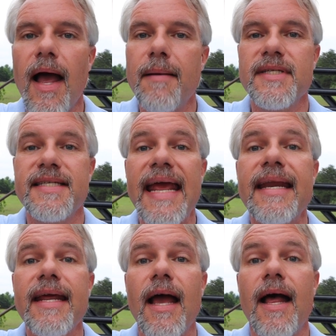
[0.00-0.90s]
I'm
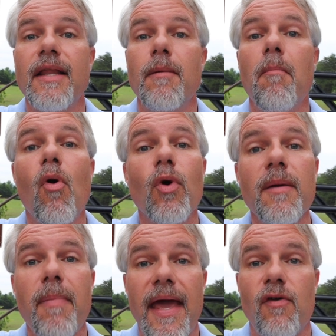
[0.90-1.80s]
standing on the
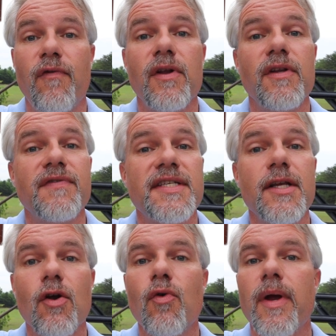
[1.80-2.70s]
morning battlefield of
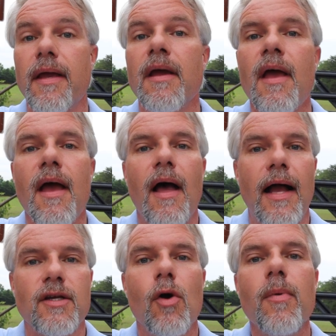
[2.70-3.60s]
Cedar Creek,
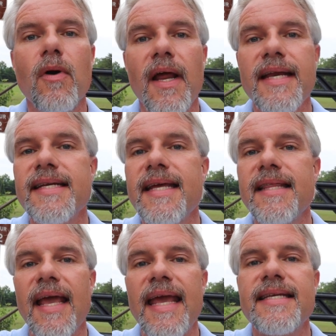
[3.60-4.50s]
October 19,
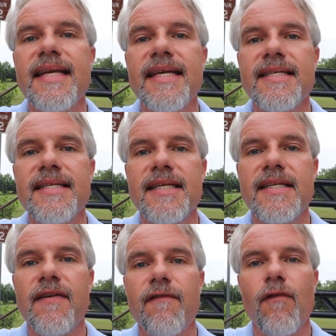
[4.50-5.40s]

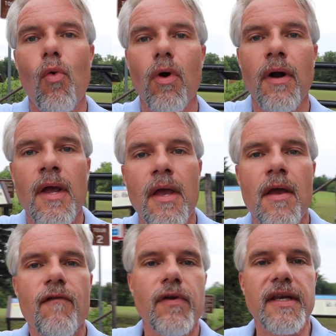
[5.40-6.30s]
1864.
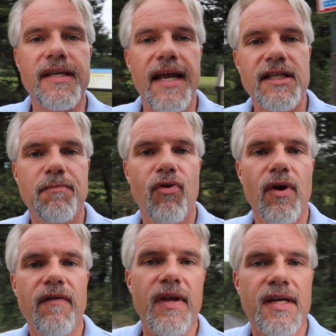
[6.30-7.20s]
For the days
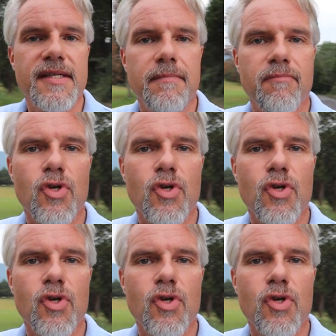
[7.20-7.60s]
previous,